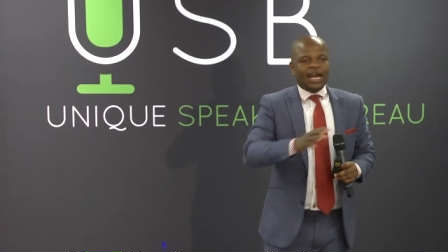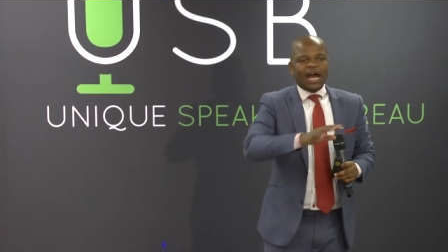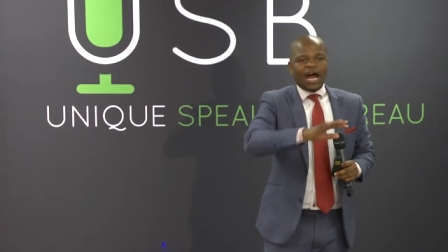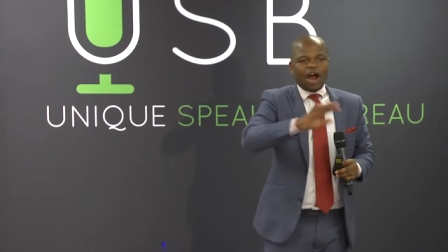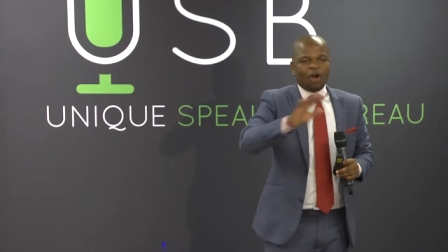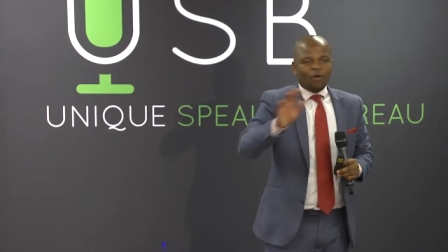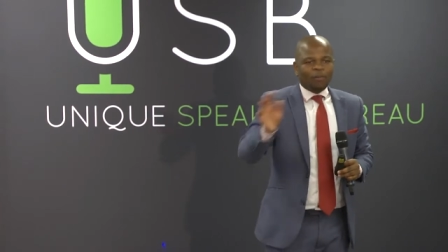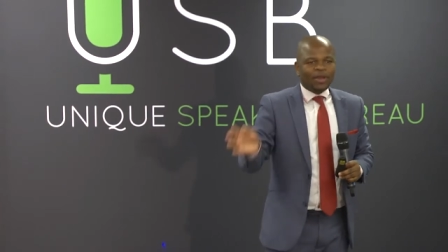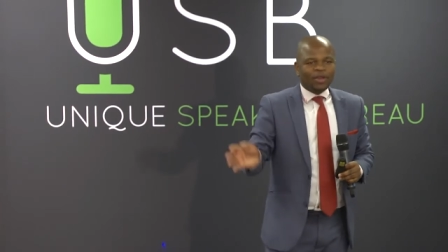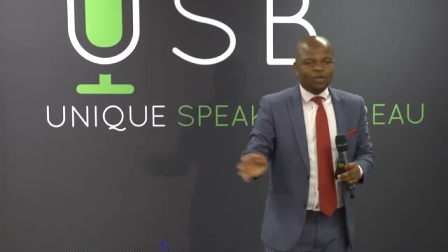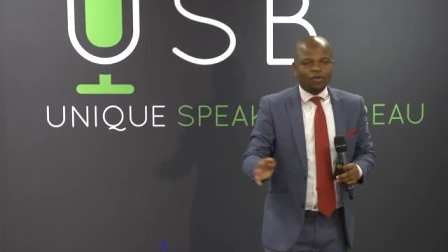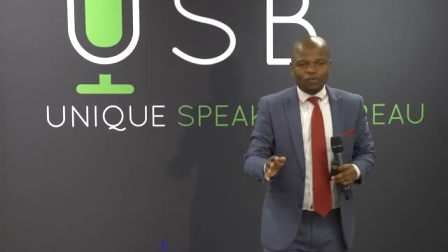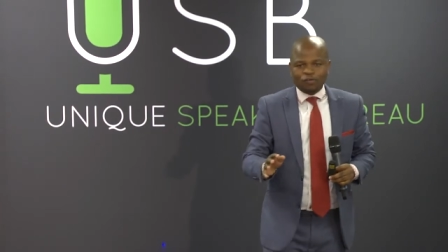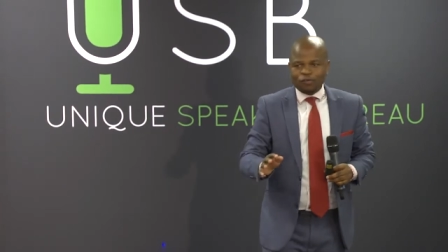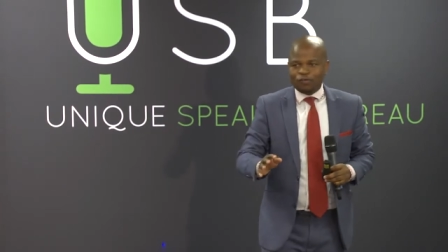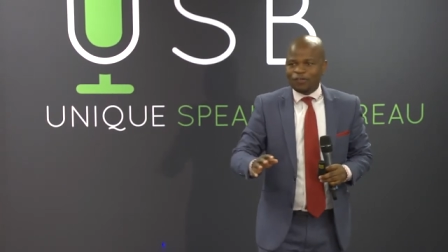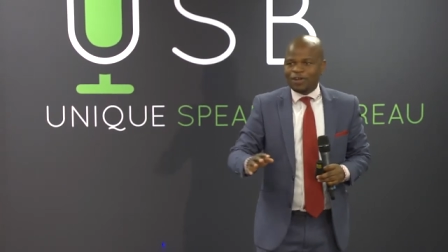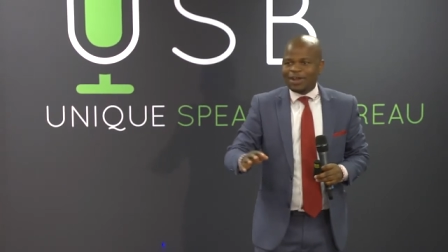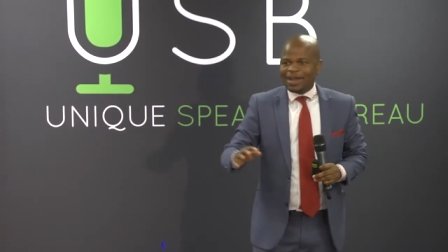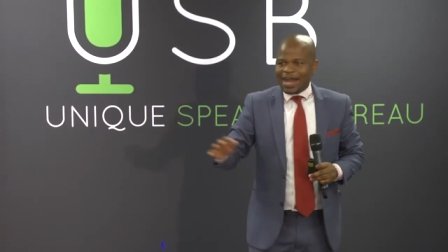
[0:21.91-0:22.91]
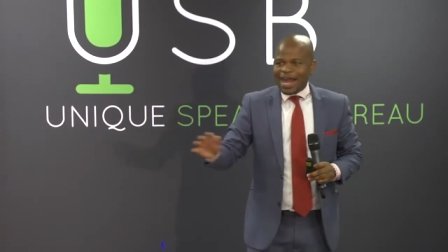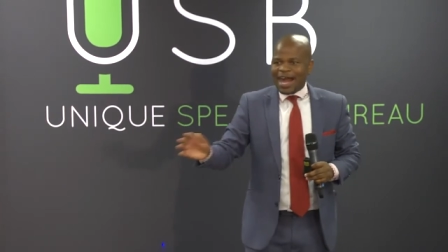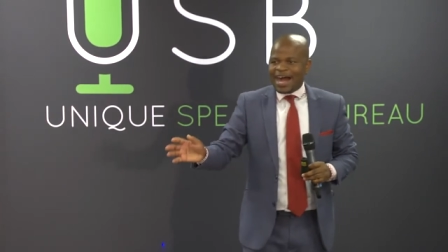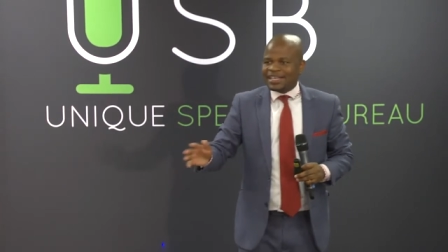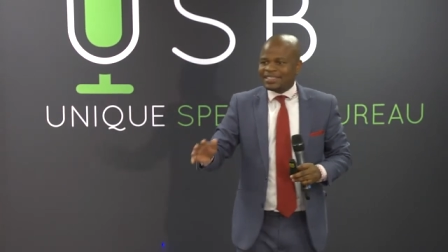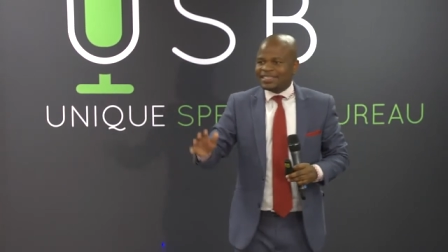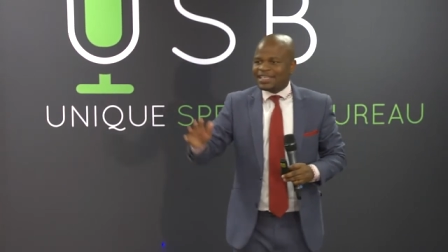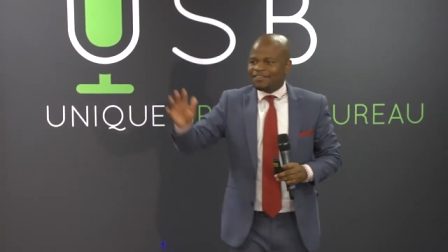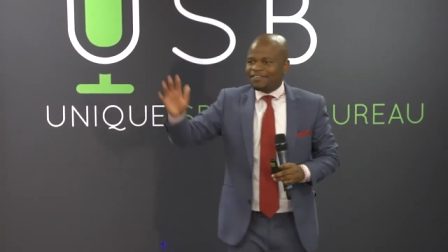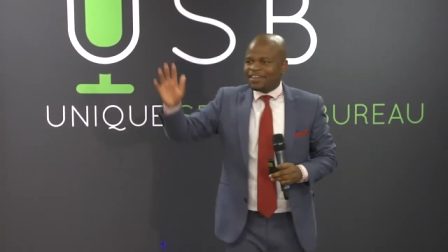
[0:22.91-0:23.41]
How many of
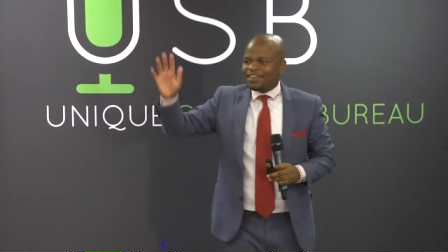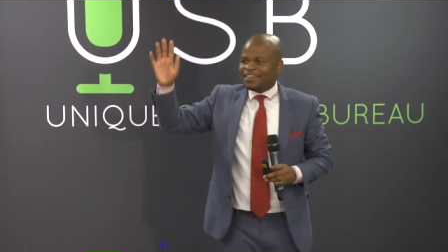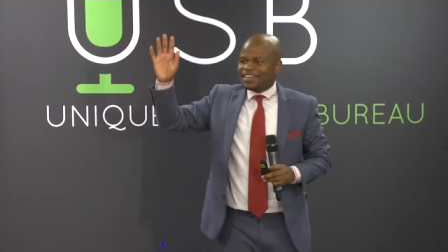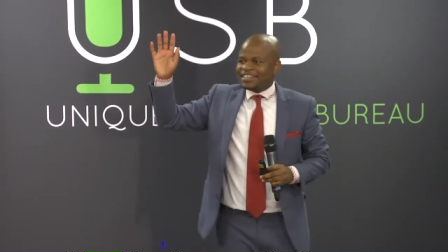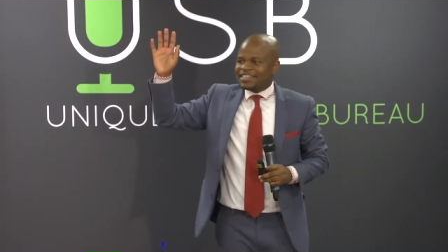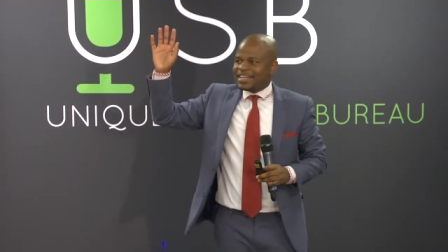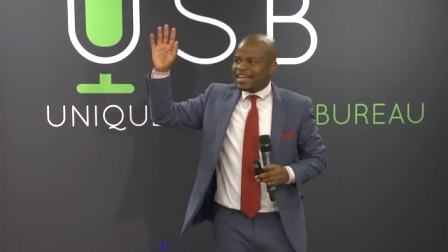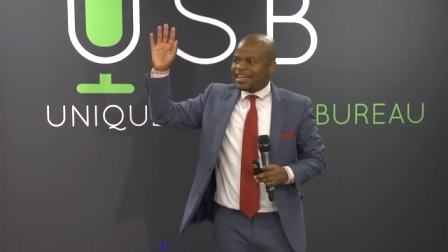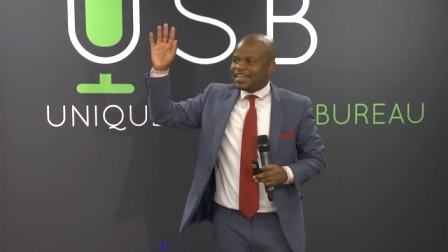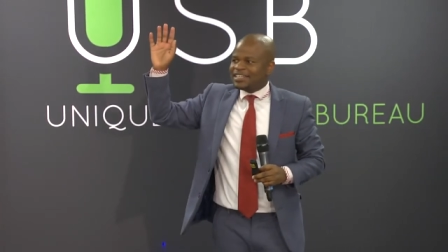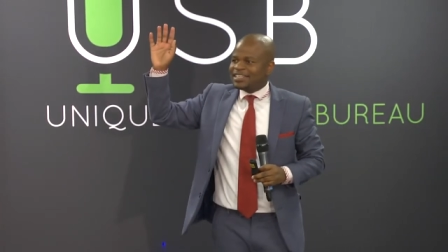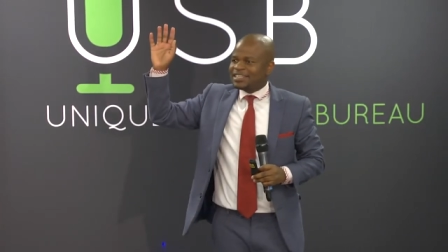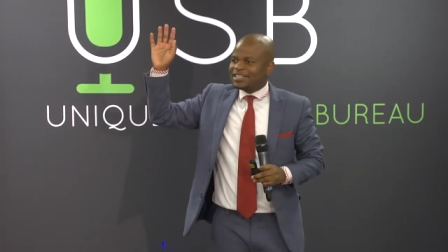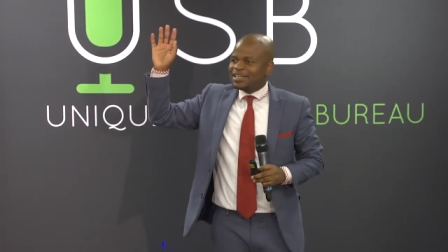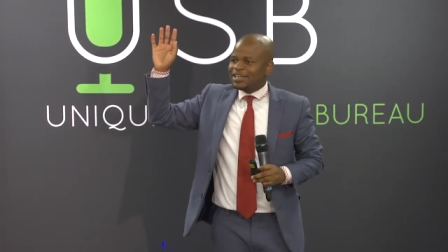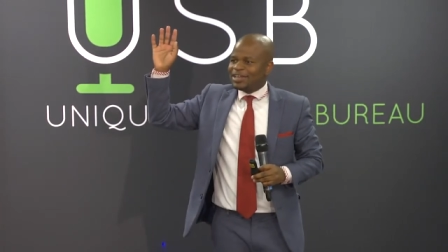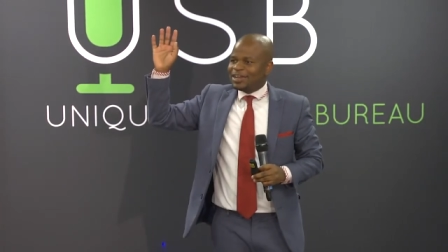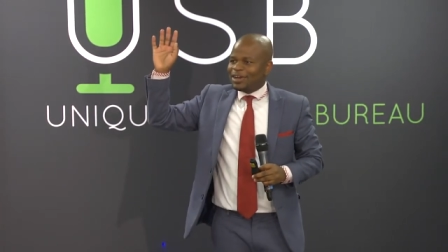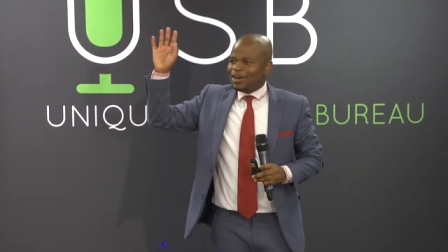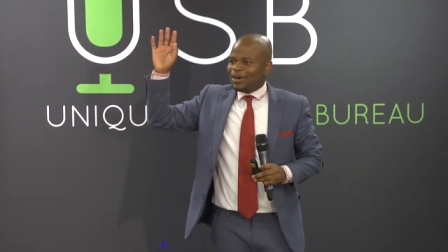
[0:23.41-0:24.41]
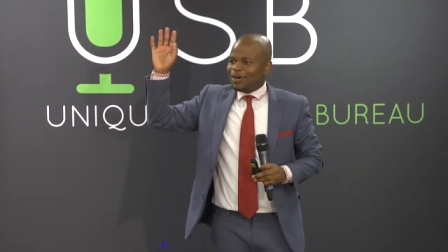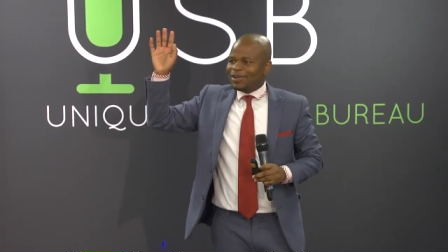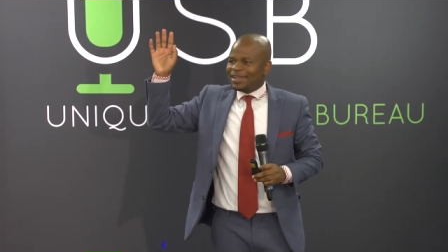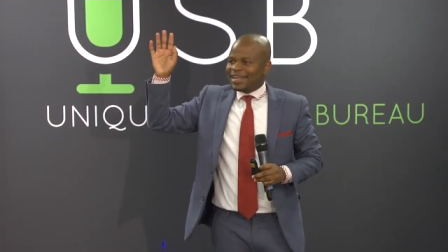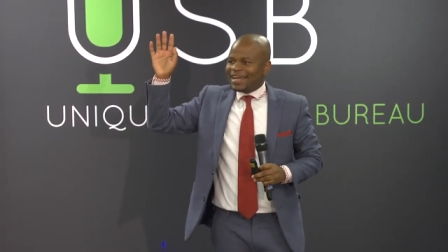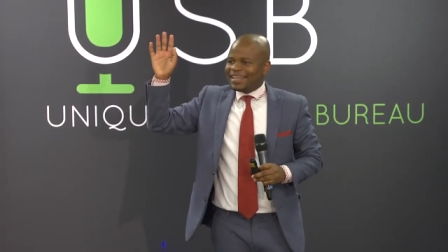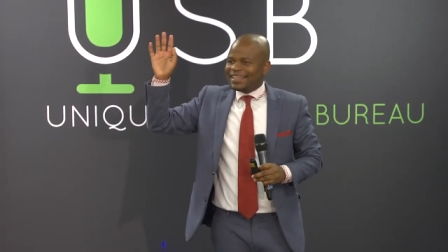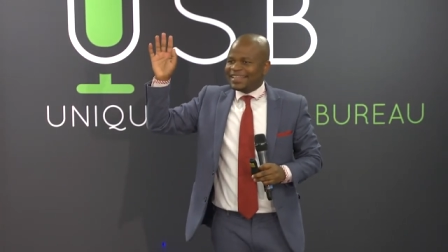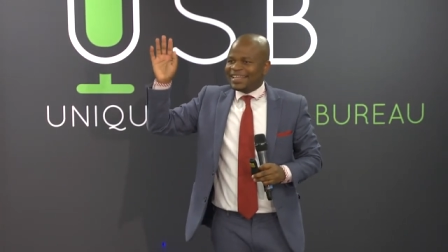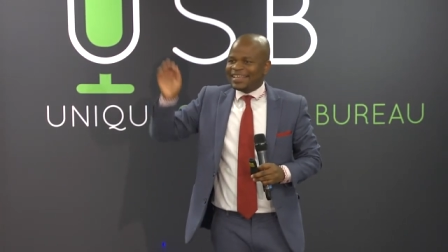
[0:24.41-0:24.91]
us have ever tried
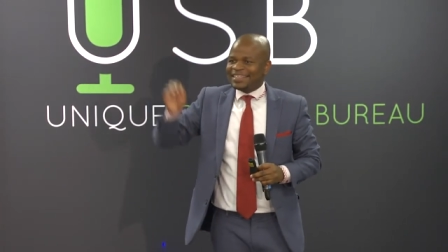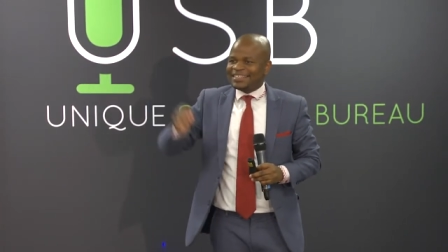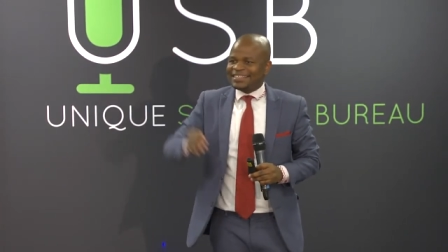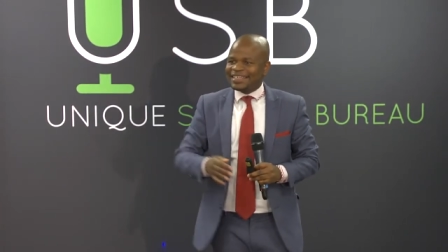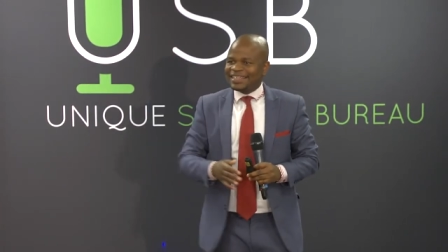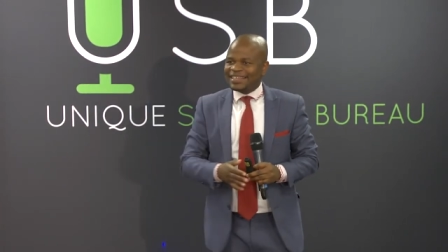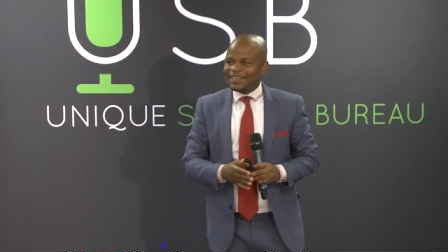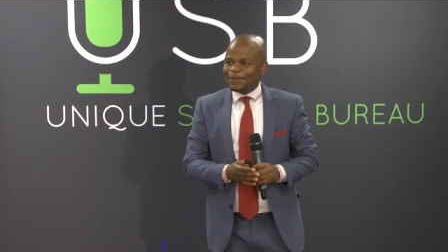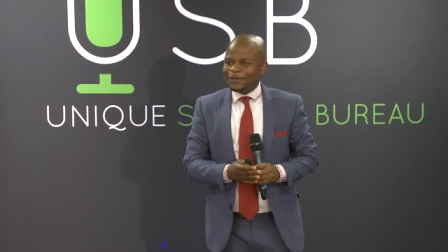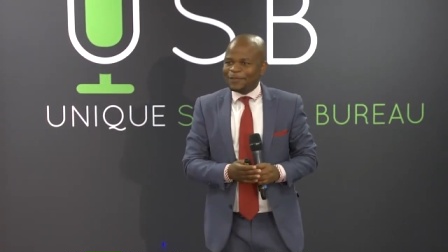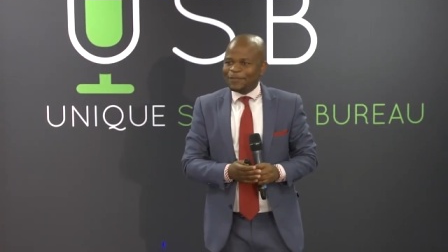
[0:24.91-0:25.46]
online dating?